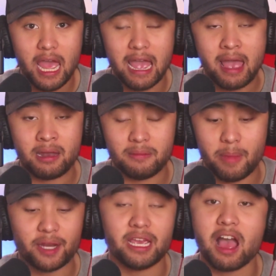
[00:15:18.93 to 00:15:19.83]
And
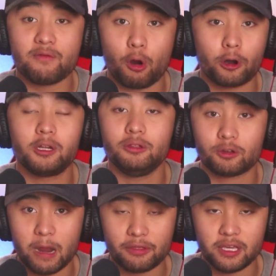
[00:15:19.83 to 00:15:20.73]
many have argued
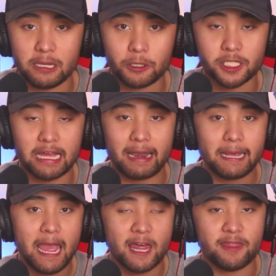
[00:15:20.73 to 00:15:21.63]
throughout the years that
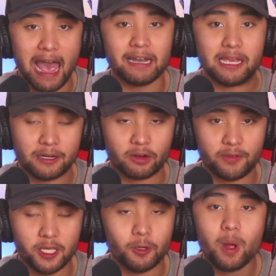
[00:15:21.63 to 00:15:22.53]
that
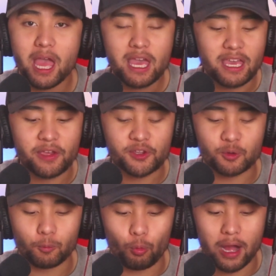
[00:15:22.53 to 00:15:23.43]
interview is
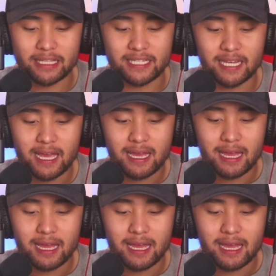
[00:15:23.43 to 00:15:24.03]
what